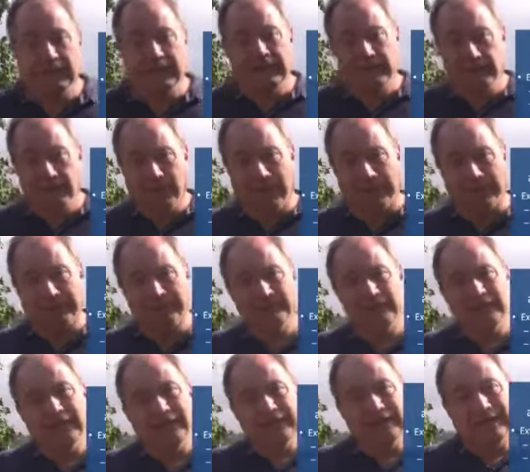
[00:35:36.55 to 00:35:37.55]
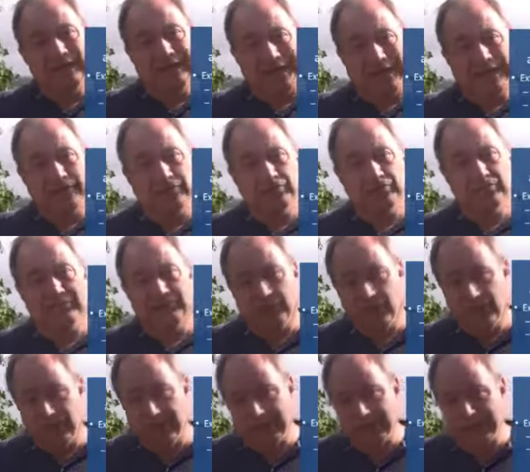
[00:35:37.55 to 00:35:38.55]
But an
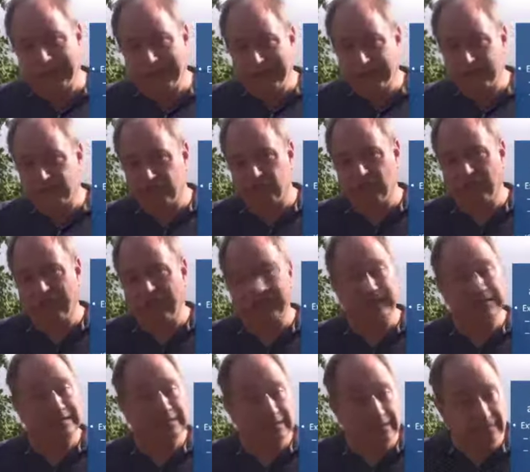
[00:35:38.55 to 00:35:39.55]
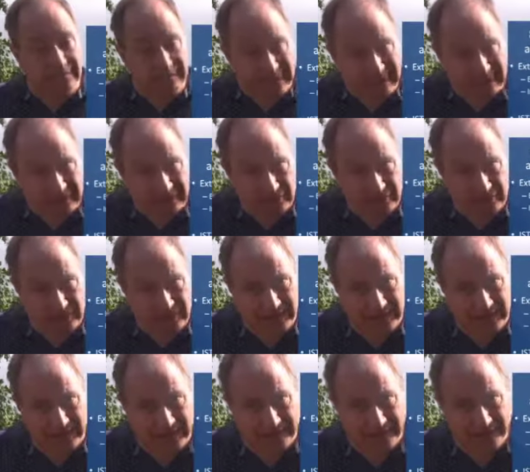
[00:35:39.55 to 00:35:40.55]
extroverted SJ is still an
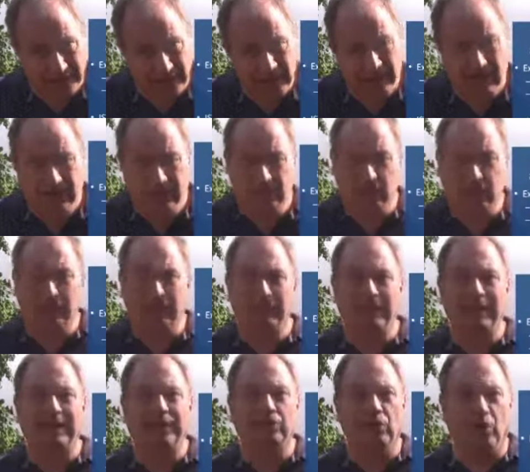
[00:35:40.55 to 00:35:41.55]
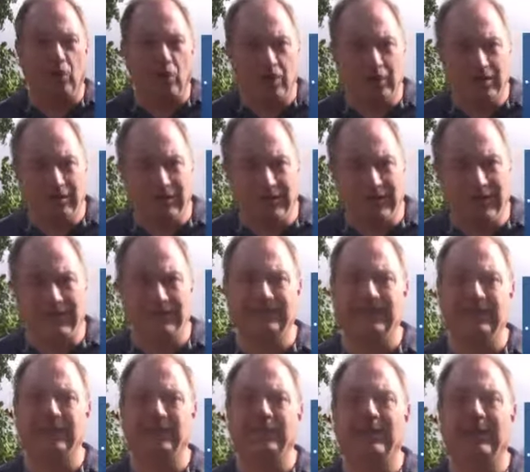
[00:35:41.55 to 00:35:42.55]
SJ. So they may talk a lot,
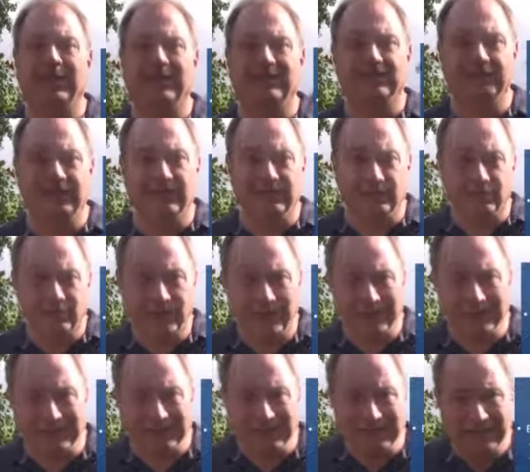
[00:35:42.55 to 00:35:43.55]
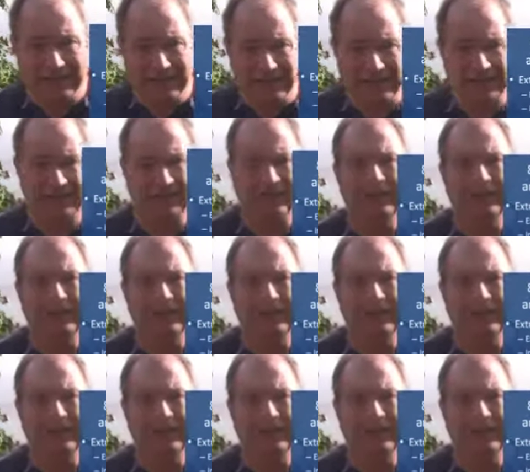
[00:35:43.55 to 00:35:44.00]
they may have different ideas,